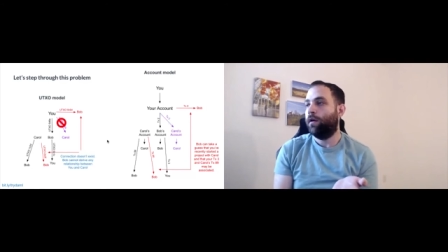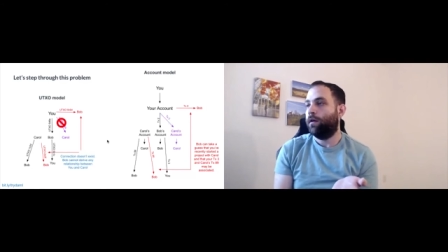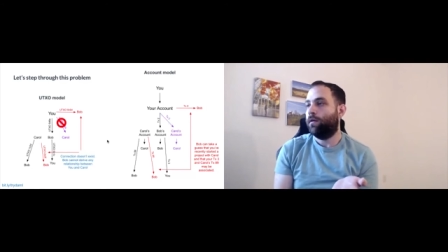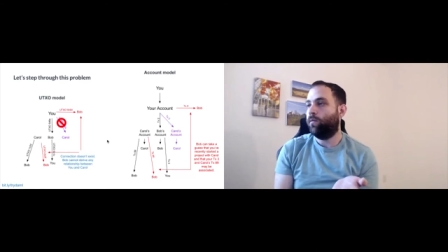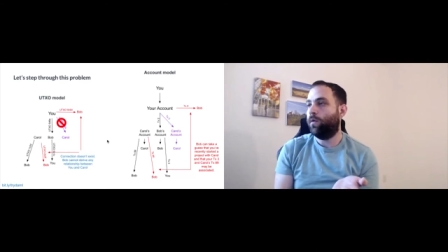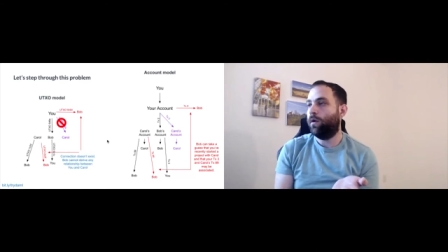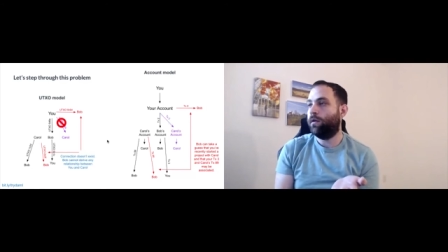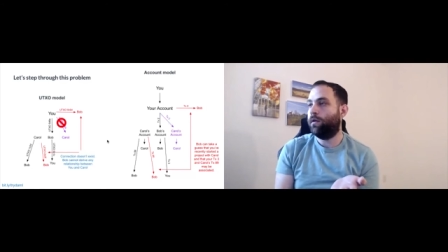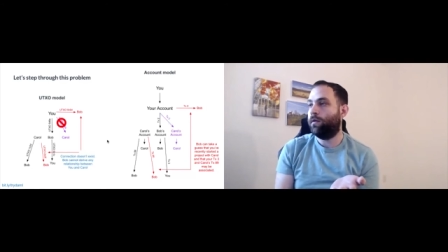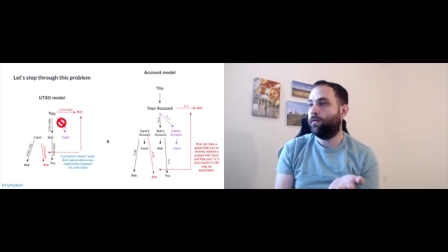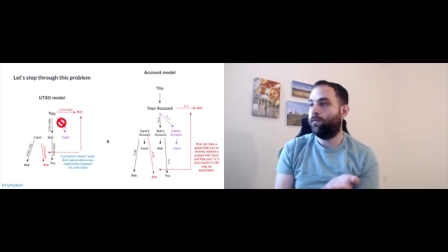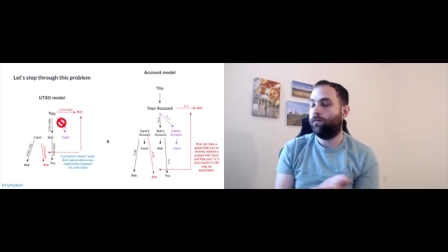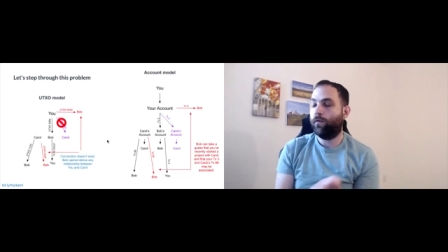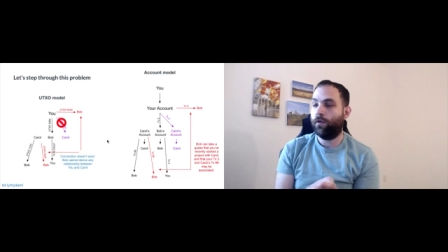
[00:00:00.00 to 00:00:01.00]

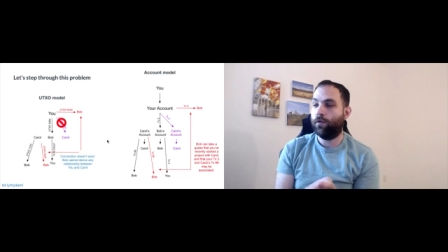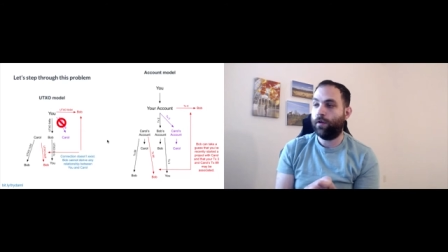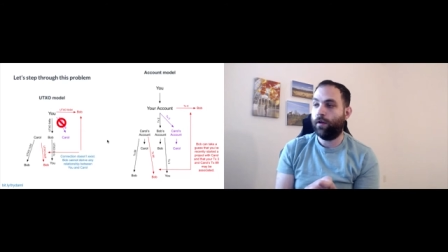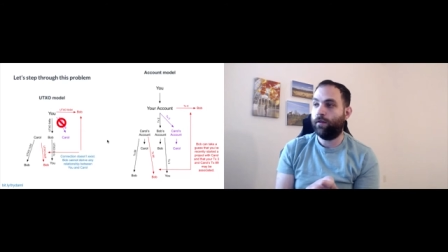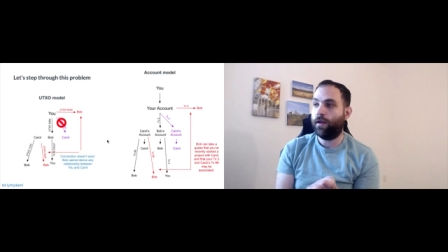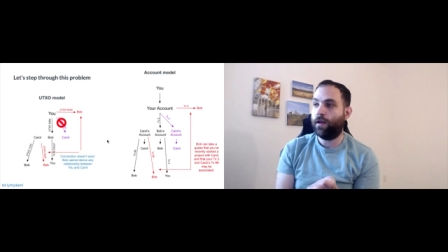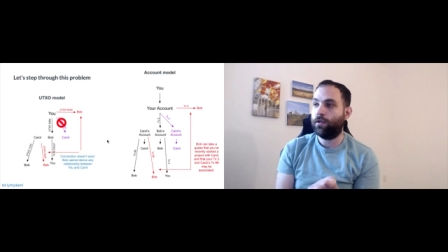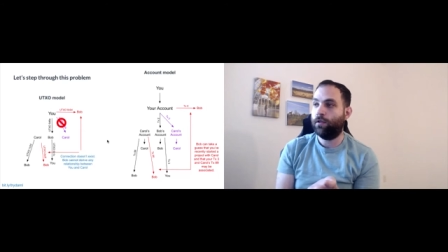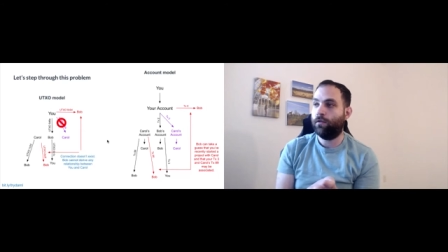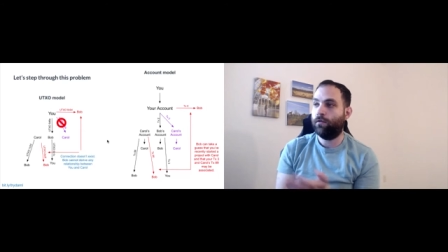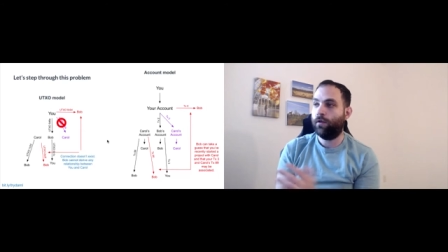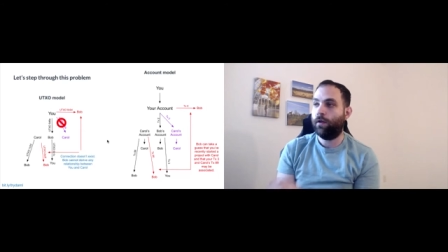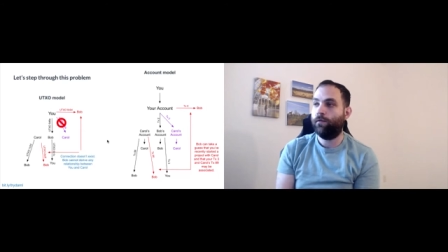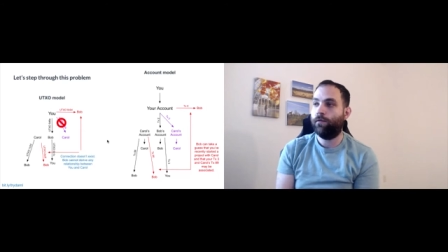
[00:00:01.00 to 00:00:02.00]
one for transaction
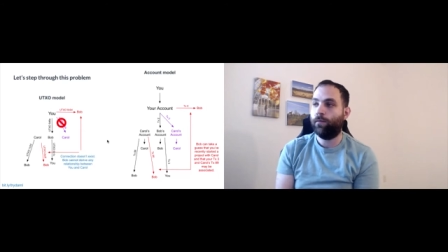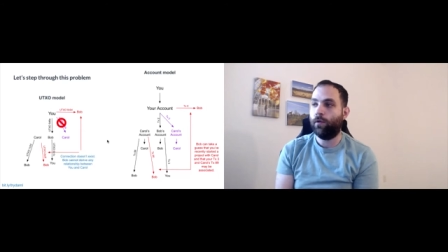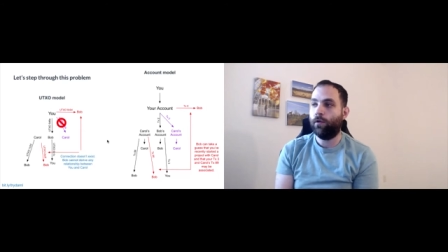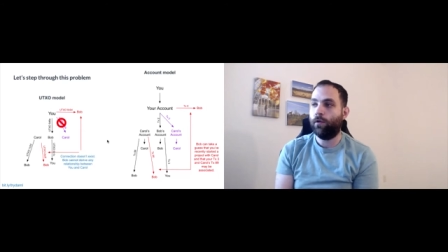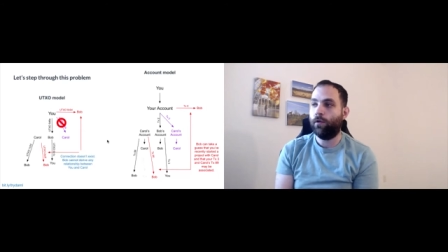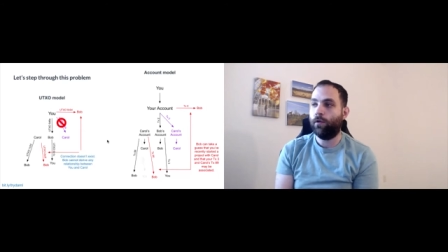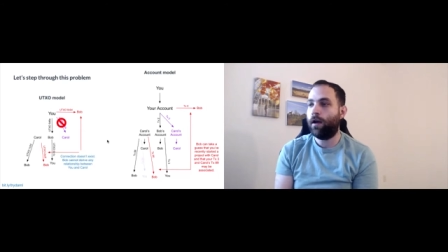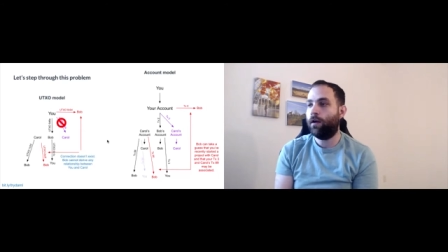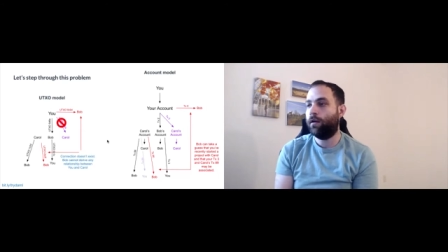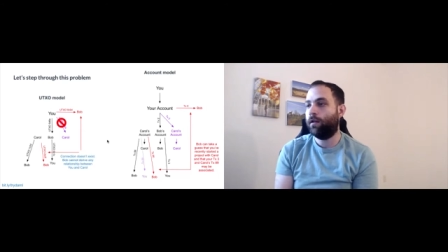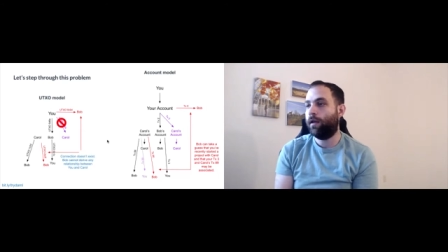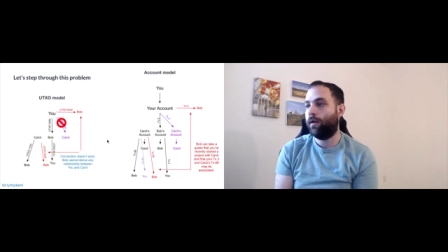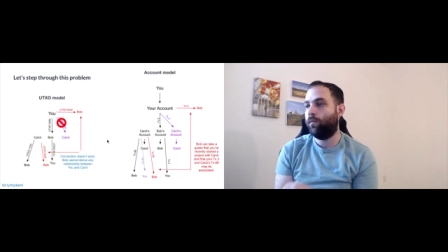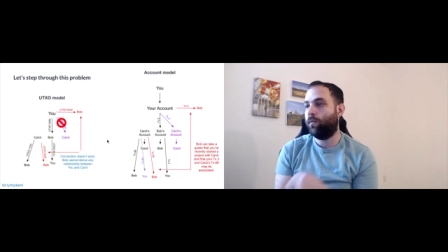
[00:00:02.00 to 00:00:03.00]
three from you to
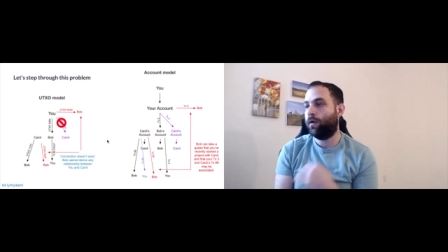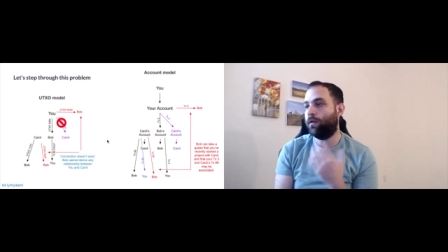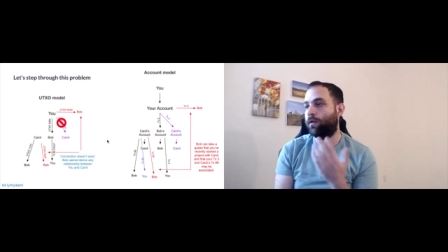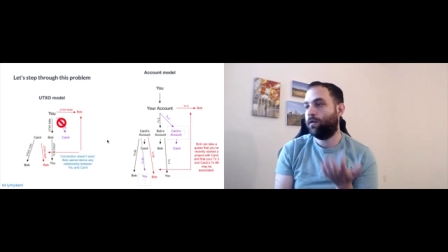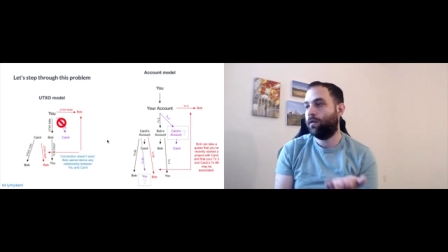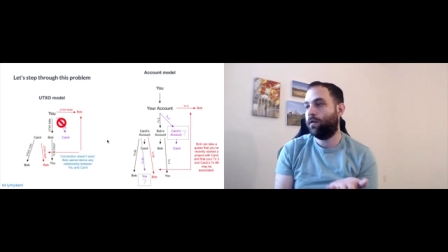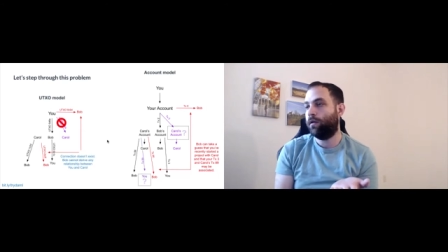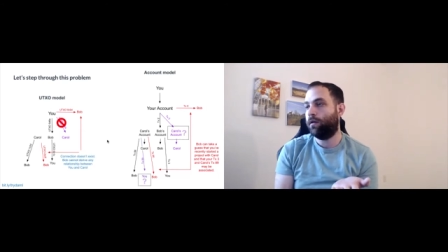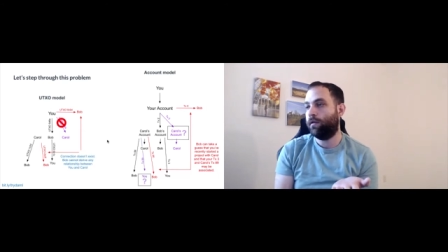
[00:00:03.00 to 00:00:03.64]
Carol and one